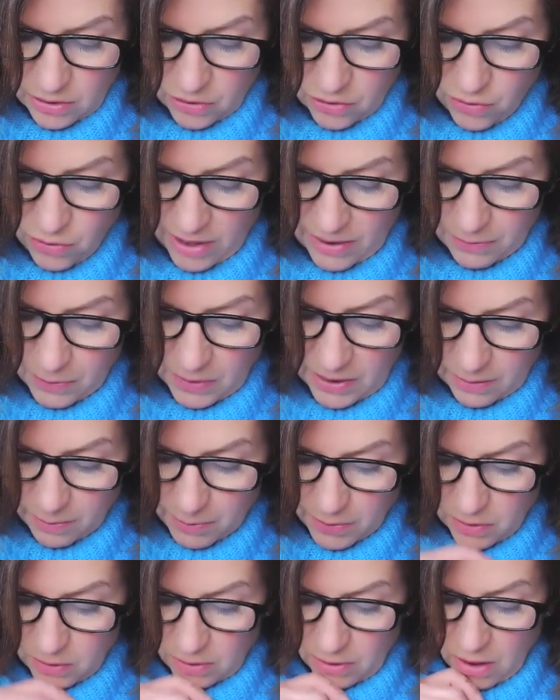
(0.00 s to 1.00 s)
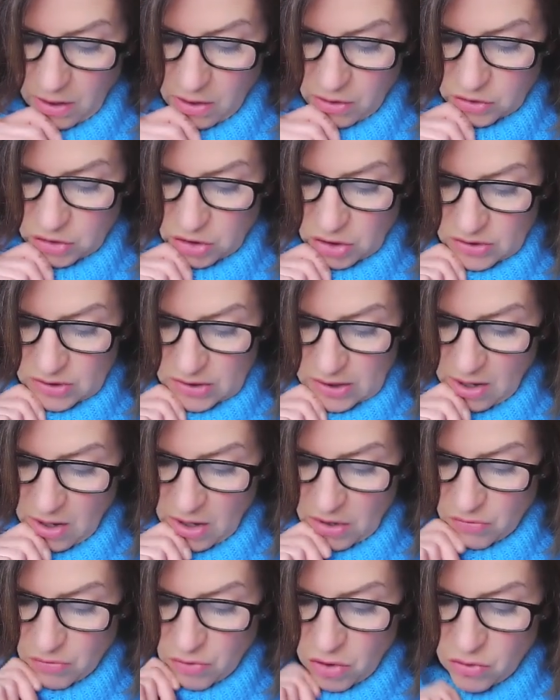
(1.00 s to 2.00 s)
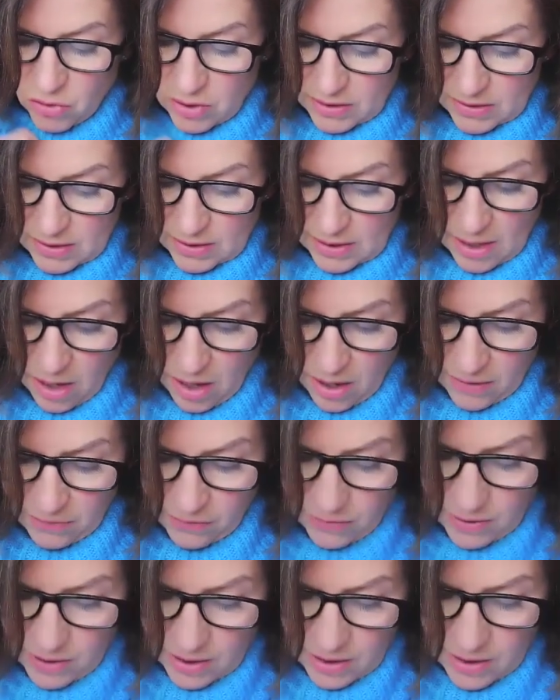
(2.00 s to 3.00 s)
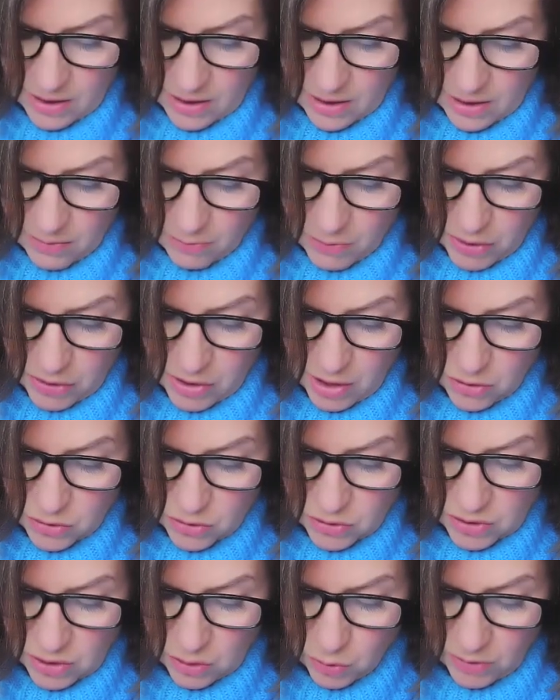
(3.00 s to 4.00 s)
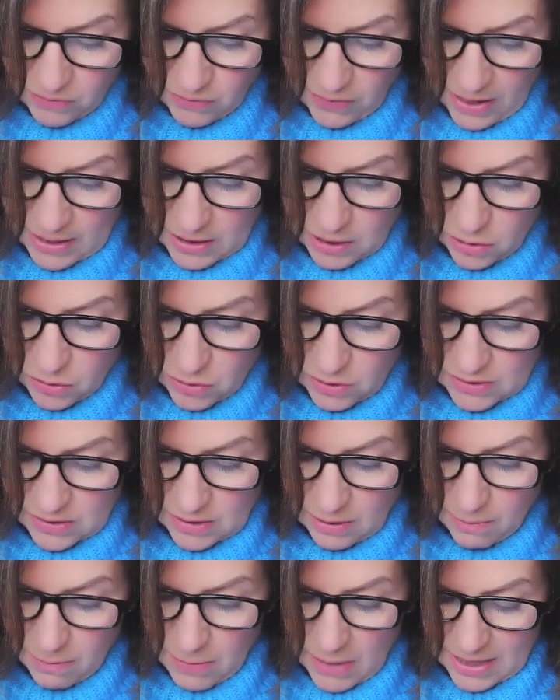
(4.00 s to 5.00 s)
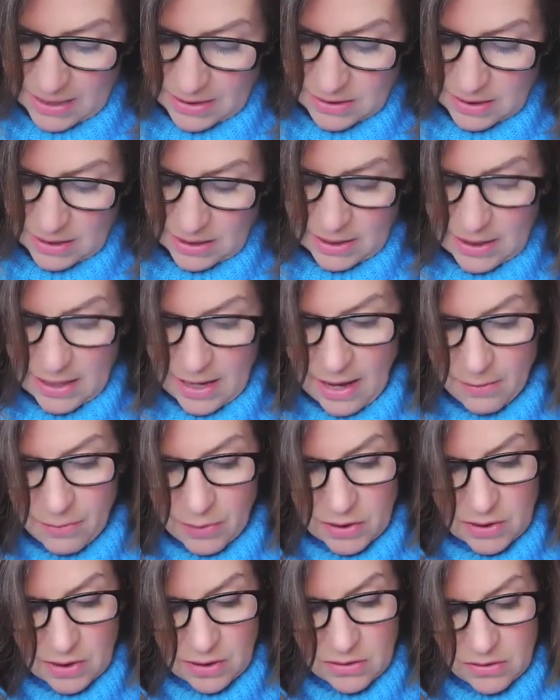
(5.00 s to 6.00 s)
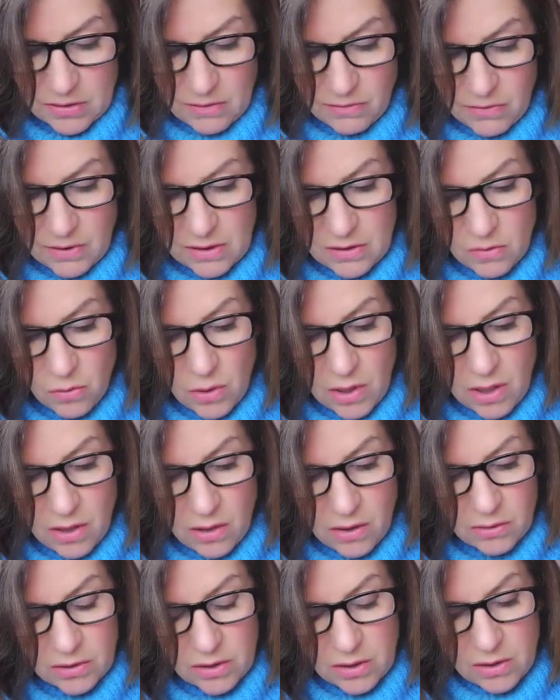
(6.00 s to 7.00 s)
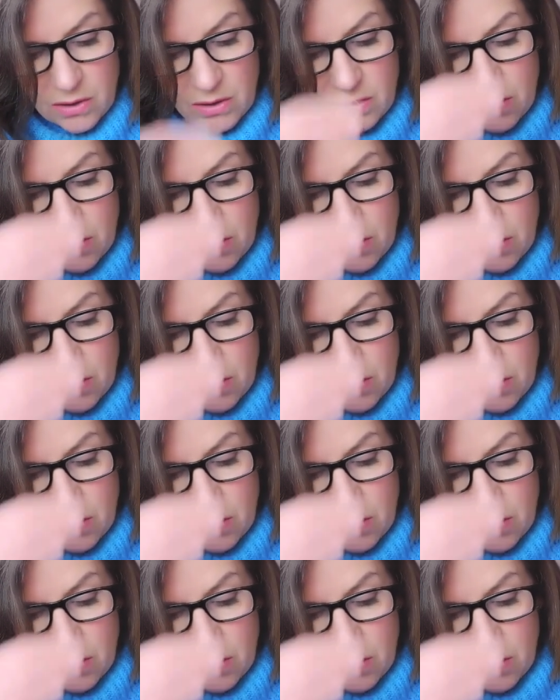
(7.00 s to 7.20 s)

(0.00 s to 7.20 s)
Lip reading: Great people aren't just the high rollers in life, but those who we value as amazing inhabitants of this world.